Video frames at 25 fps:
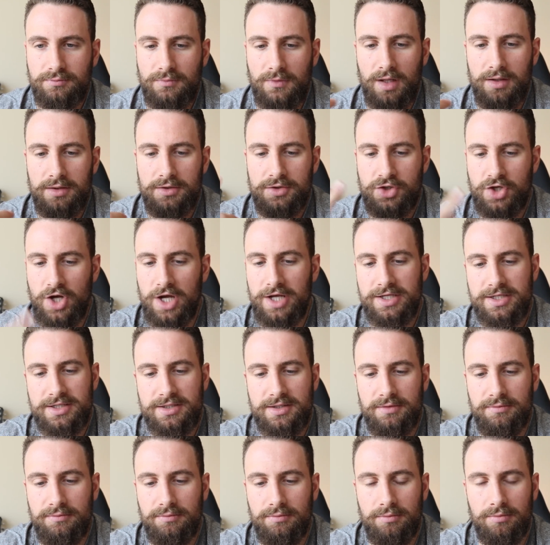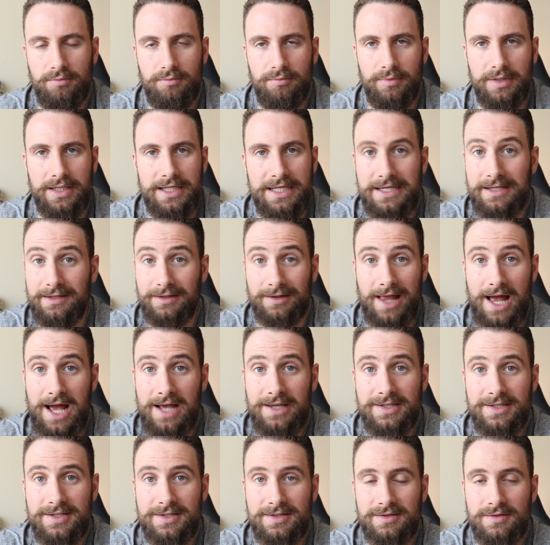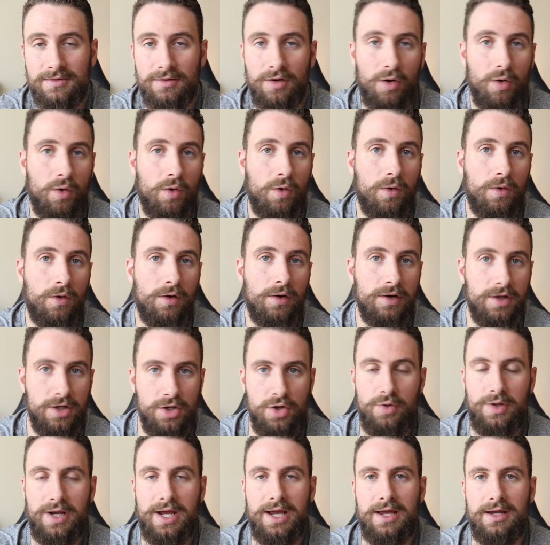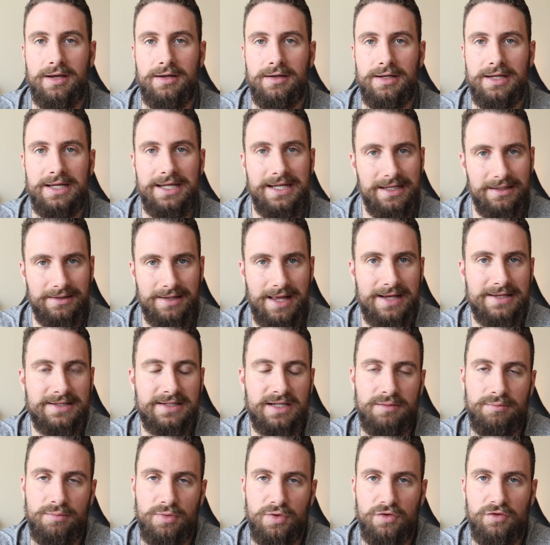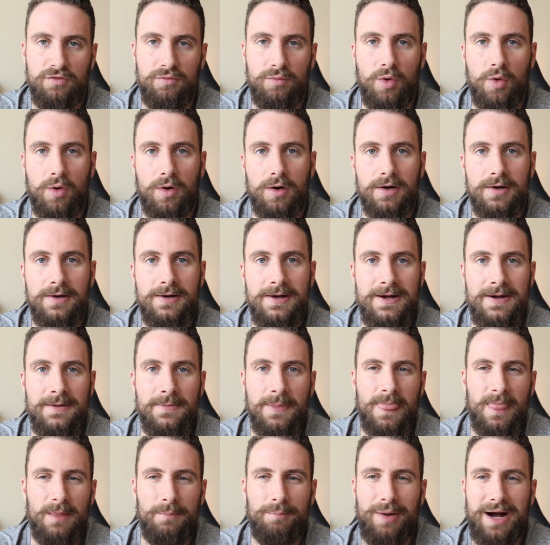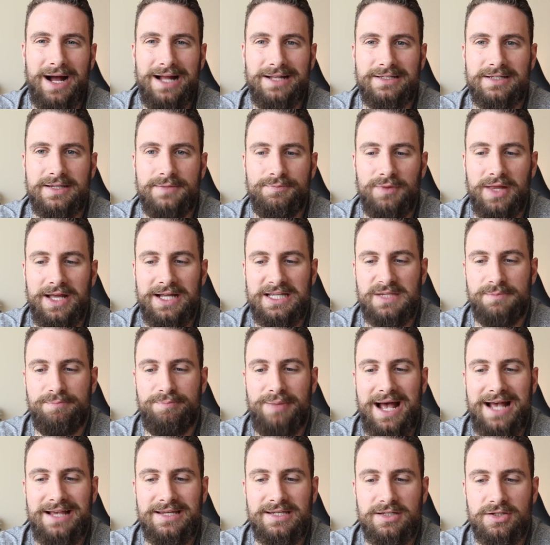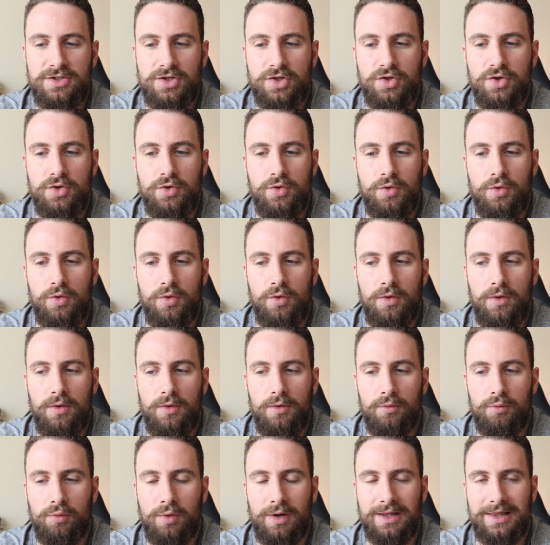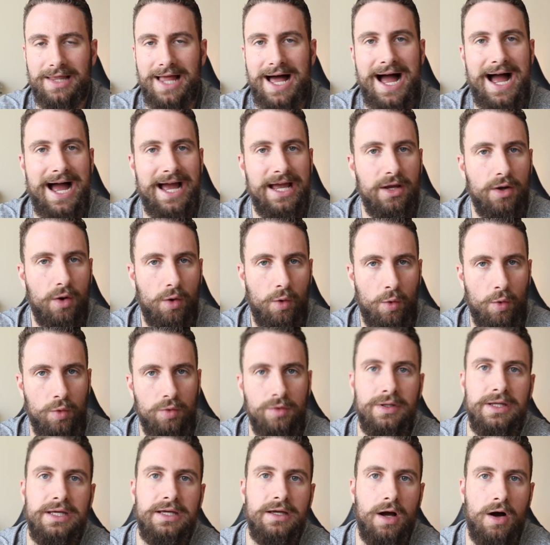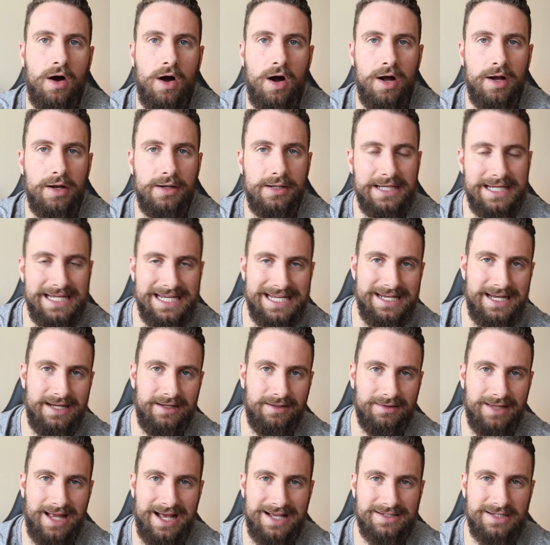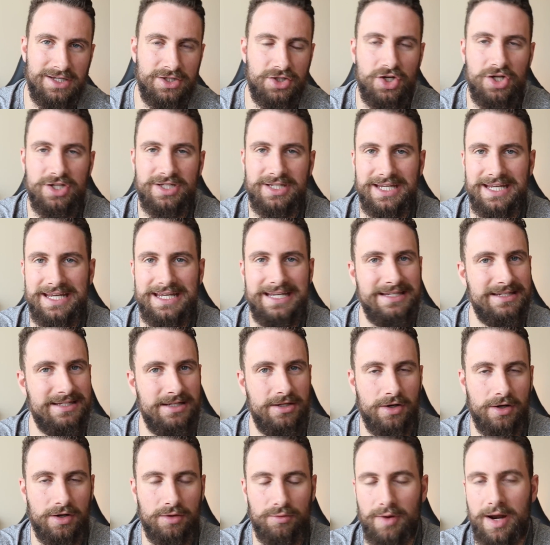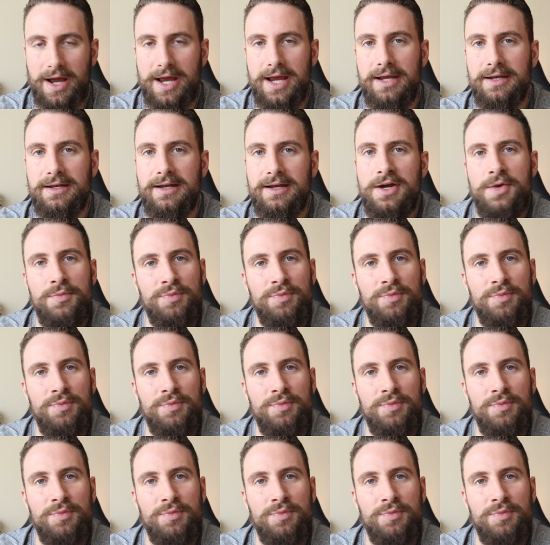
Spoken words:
just eat less or you can eat less and move more, but it's best to rely only on eating less. It's just easier, right?